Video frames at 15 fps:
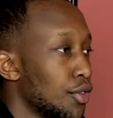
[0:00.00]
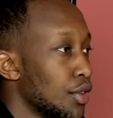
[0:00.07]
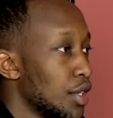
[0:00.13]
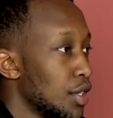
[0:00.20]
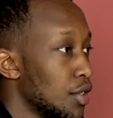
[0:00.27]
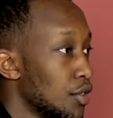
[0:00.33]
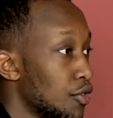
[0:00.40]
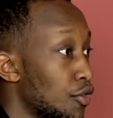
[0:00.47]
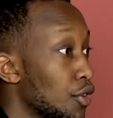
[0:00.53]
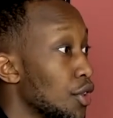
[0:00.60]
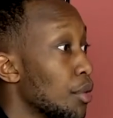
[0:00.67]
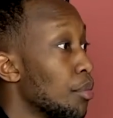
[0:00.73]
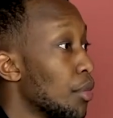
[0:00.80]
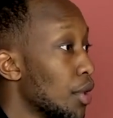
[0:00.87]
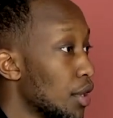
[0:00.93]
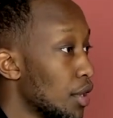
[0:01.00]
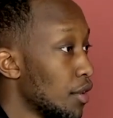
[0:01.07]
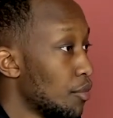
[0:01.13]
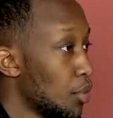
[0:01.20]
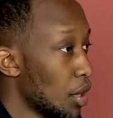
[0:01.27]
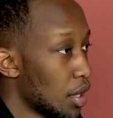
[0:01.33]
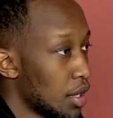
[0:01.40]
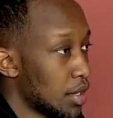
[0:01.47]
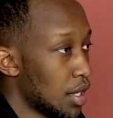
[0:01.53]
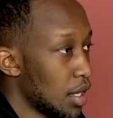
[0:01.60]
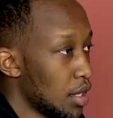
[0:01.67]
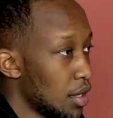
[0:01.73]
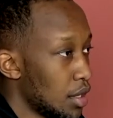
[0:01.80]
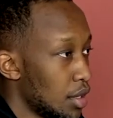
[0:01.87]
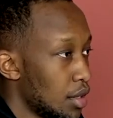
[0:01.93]
the murder of Breonna
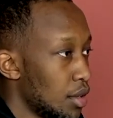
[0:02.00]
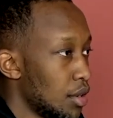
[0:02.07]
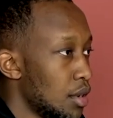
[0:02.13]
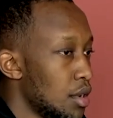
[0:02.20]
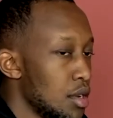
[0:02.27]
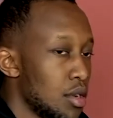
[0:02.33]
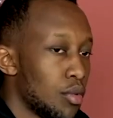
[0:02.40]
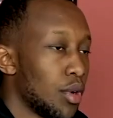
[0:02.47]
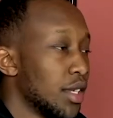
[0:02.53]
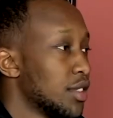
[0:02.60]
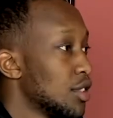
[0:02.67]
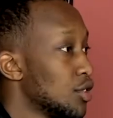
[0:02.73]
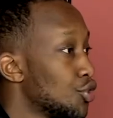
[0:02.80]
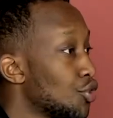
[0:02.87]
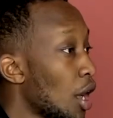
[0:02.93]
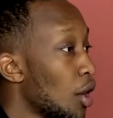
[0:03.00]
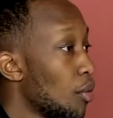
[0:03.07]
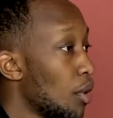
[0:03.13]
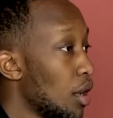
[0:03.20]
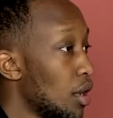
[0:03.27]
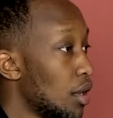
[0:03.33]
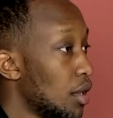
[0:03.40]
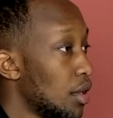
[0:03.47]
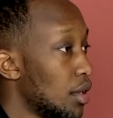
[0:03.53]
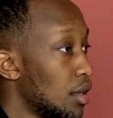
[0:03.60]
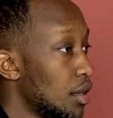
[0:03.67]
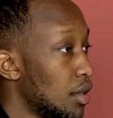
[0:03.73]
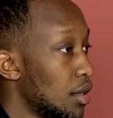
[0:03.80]
Taylor, you know, where it's the drywall,